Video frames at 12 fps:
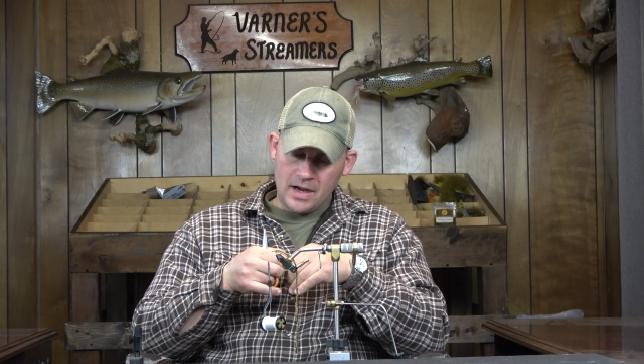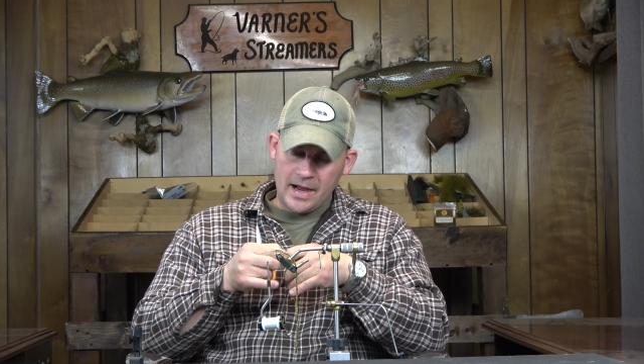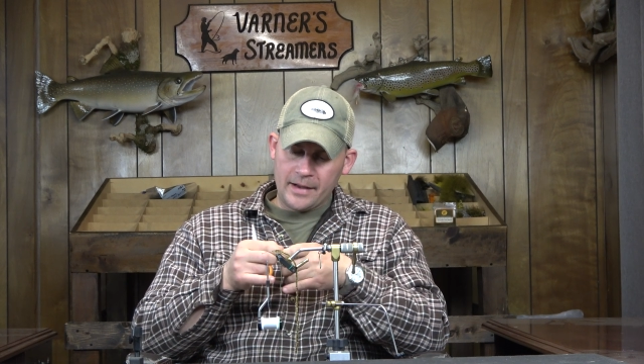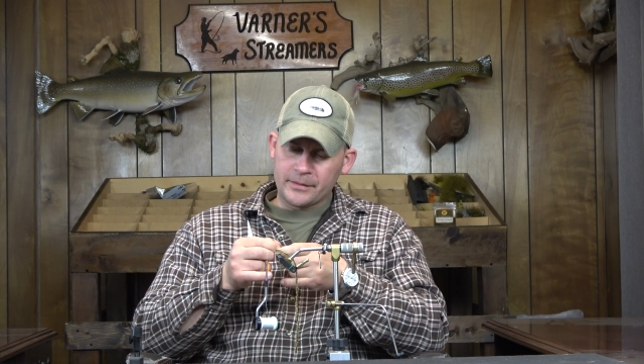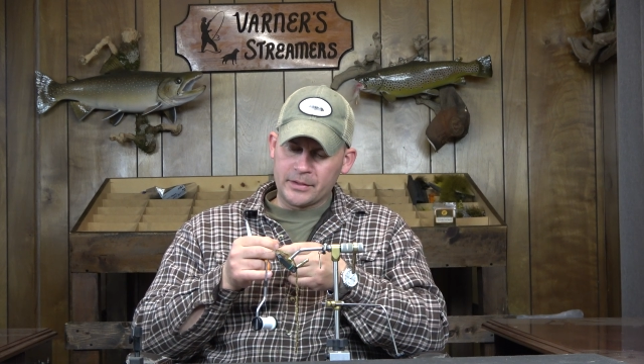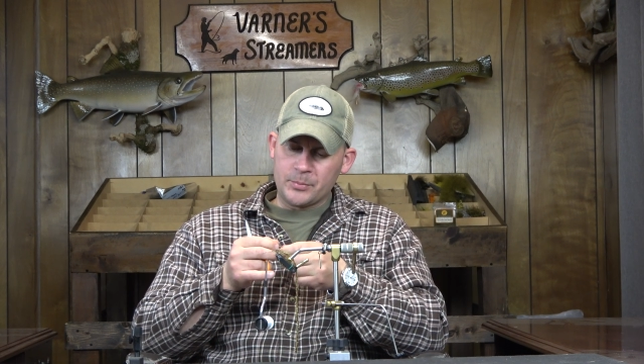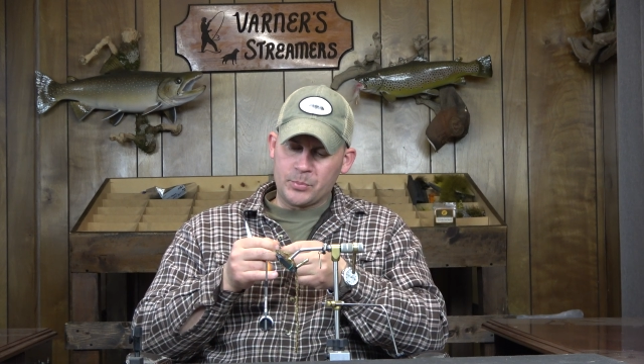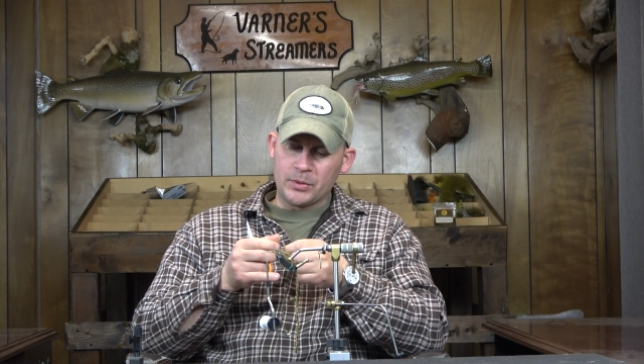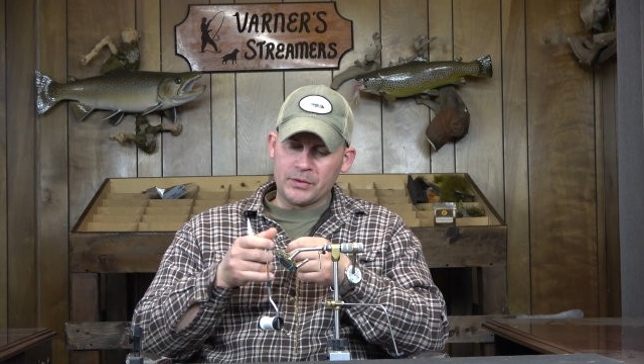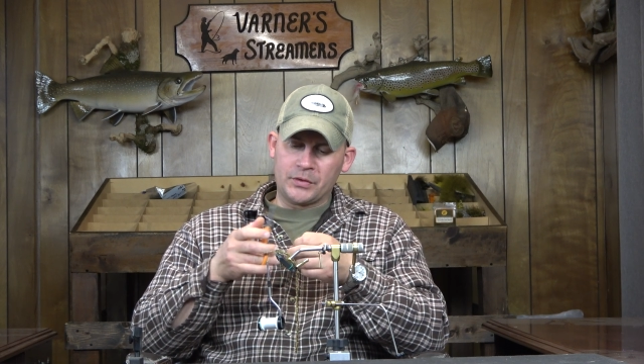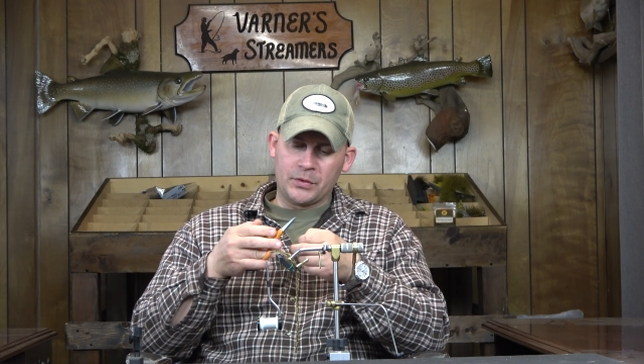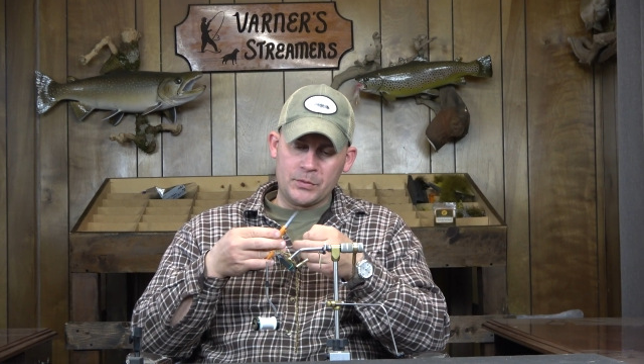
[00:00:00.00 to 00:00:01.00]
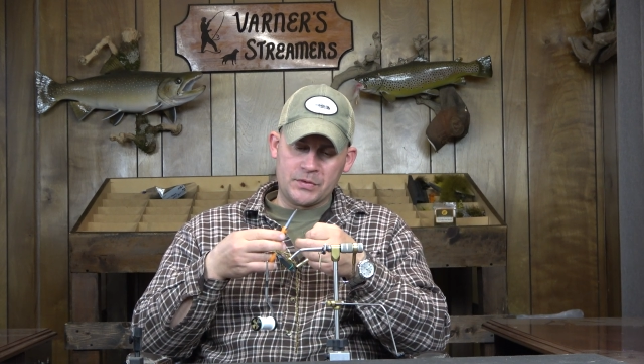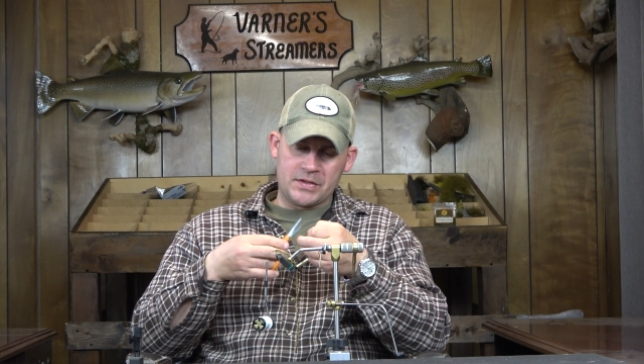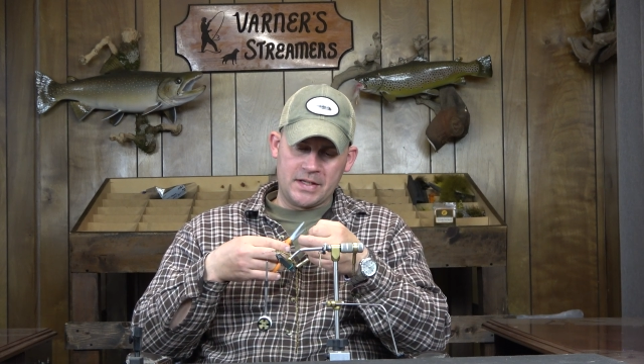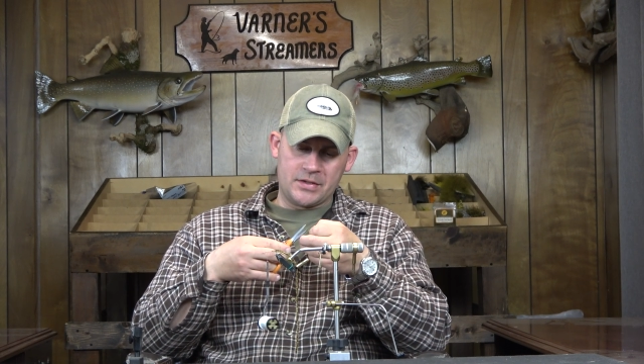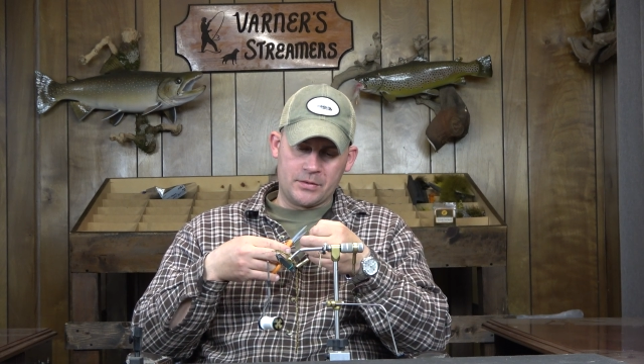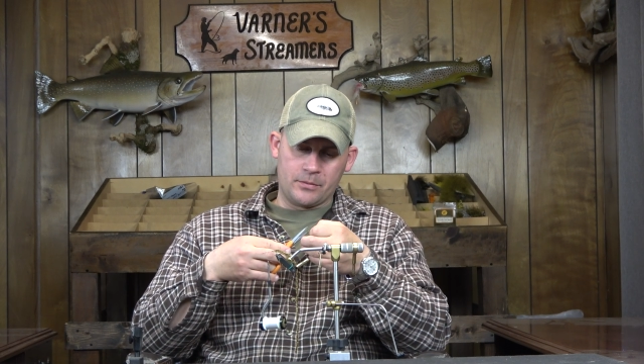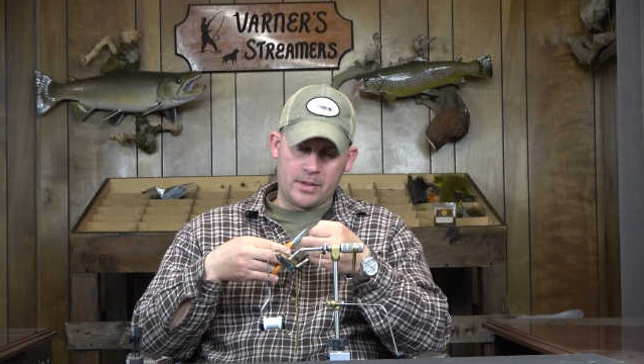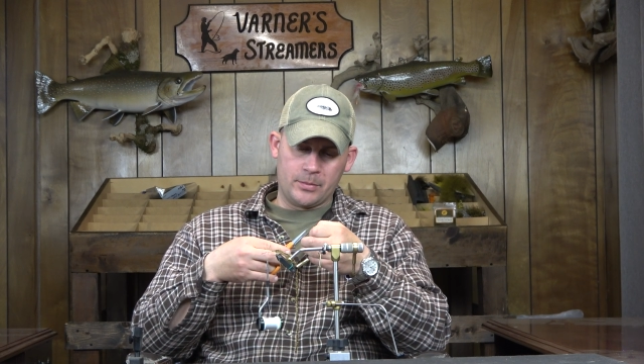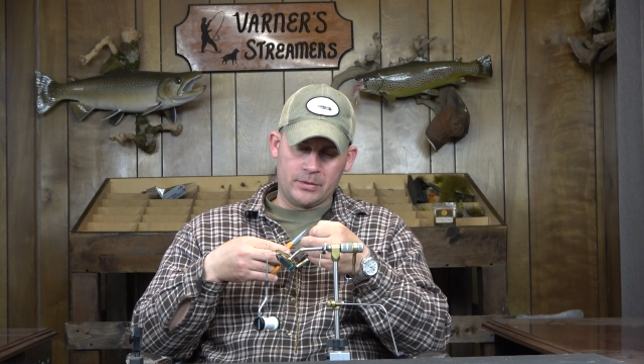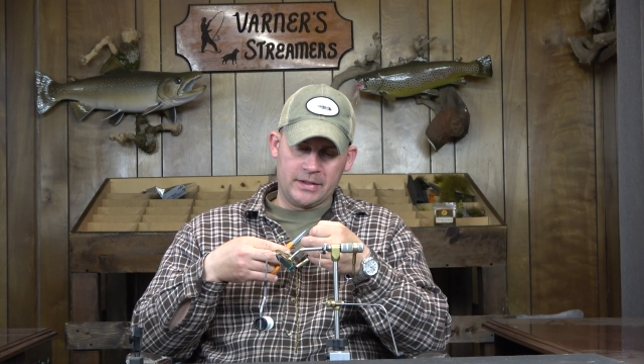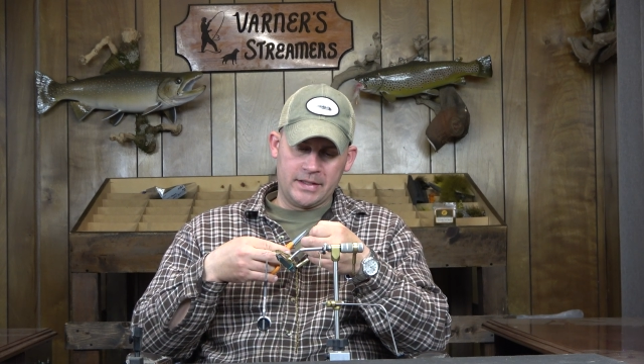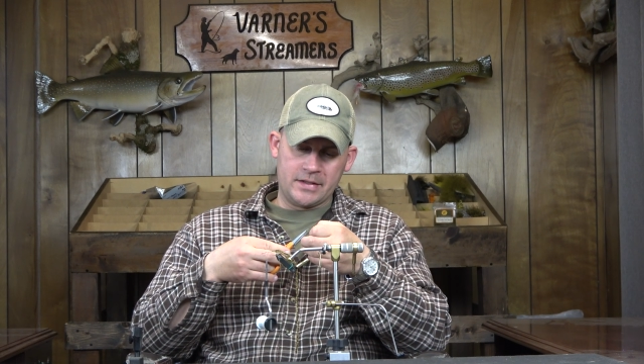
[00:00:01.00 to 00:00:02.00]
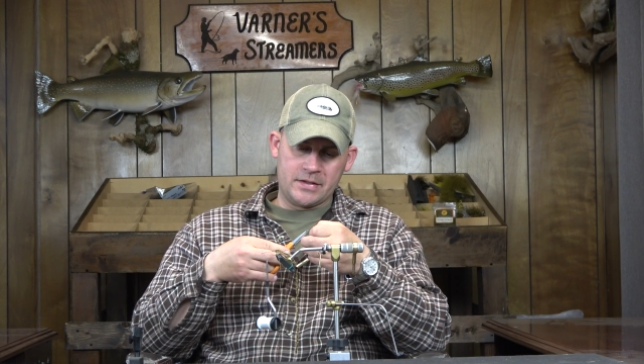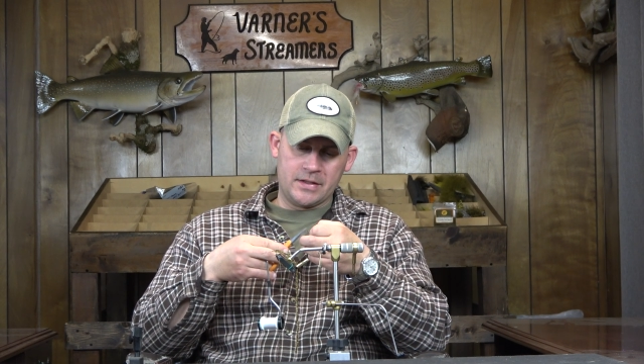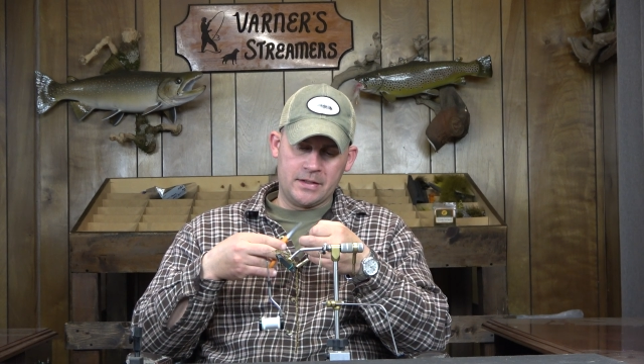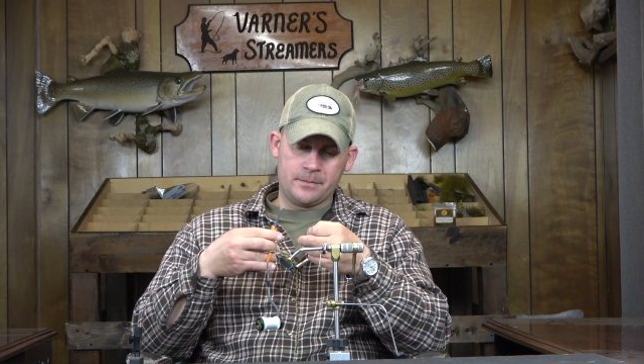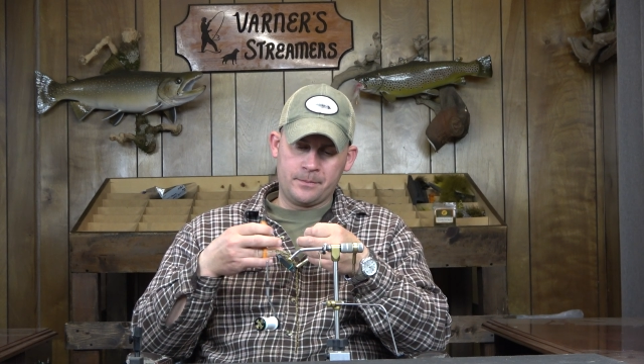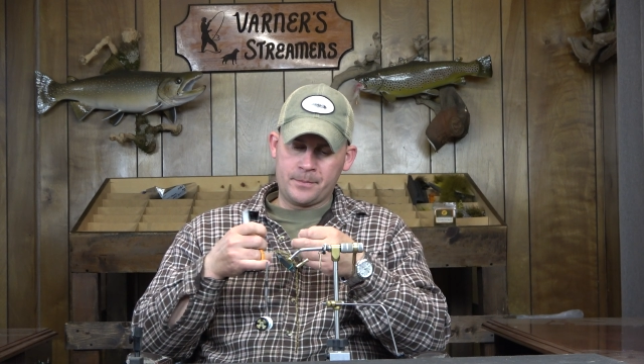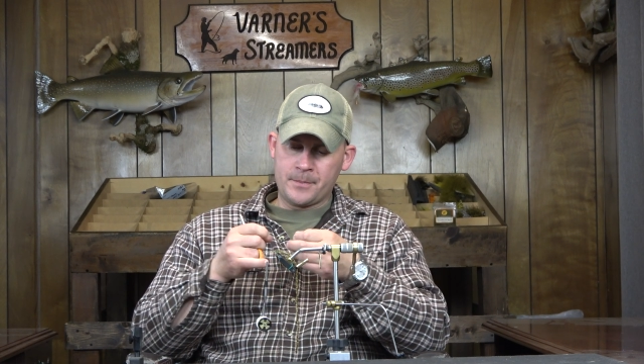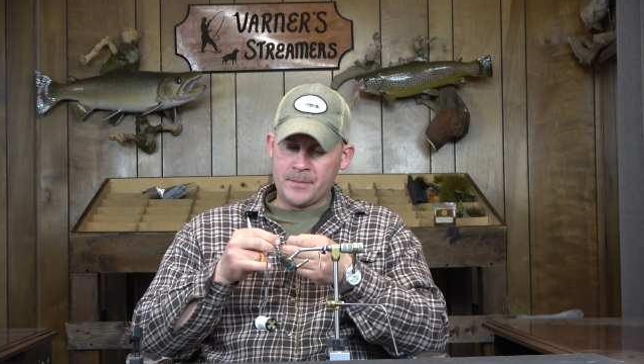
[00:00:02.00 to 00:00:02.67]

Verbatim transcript: I only put 2 sets of rubber legs in.